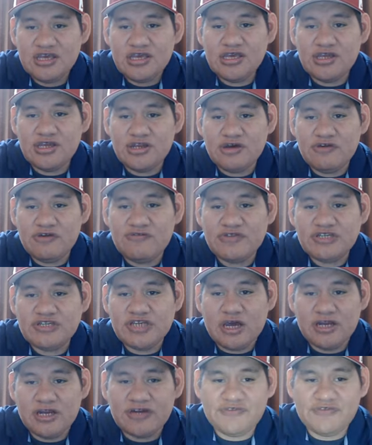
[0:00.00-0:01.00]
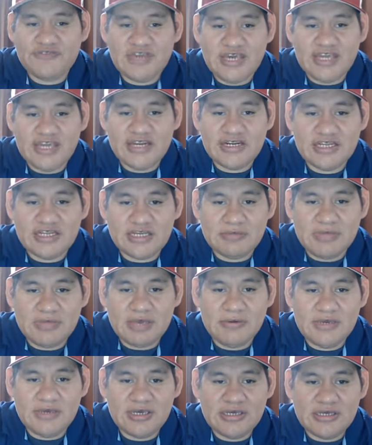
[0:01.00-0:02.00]
photography editing.
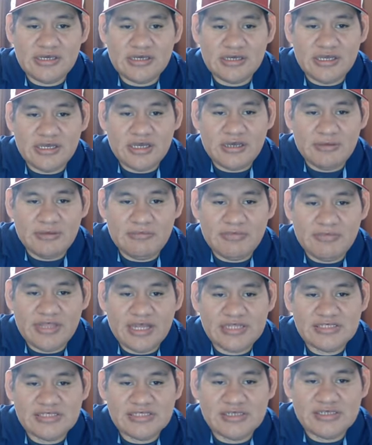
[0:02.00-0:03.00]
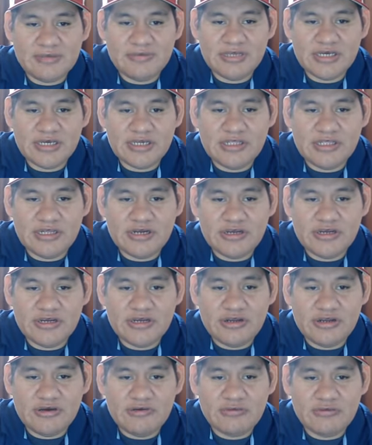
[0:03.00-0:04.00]
Maybe that's something in
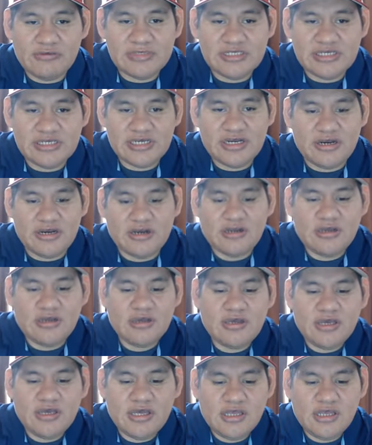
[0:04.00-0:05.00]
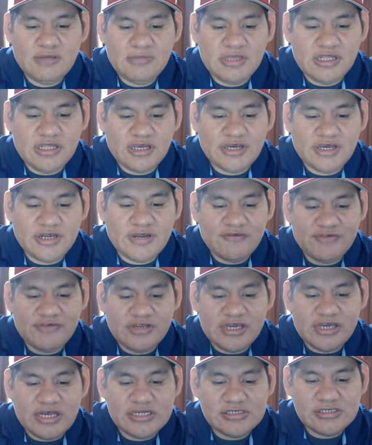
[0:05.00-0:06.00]
there. Let me see here. Let me look it up for you
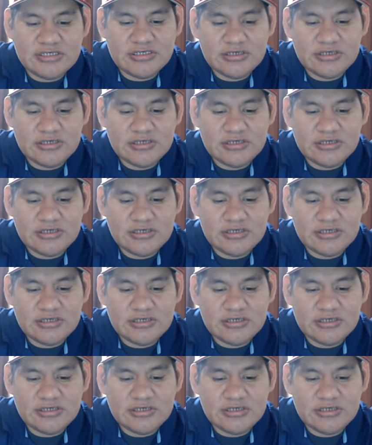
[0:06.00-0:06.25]
guys.